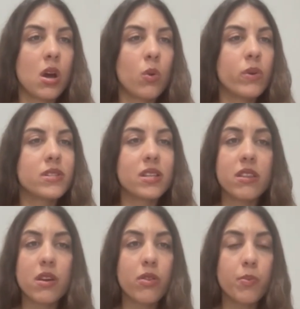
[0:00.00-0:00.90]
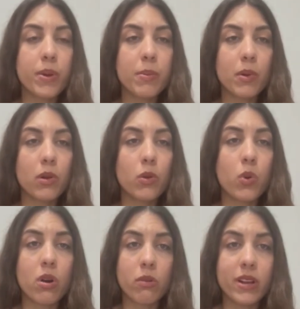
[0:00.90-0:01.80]
We see the other people who
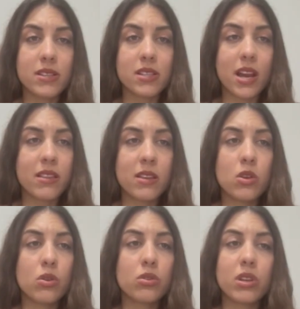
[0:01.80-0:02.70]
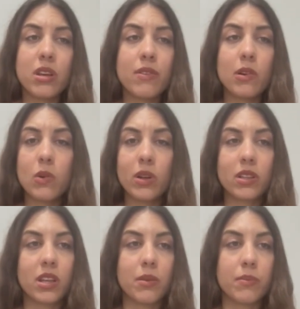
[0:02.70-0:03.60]
are rich and they don't even look at
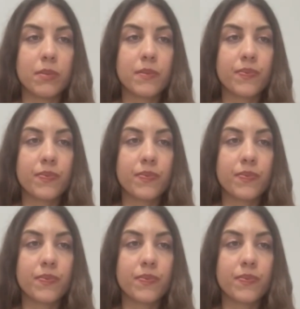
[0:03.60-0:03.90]
him.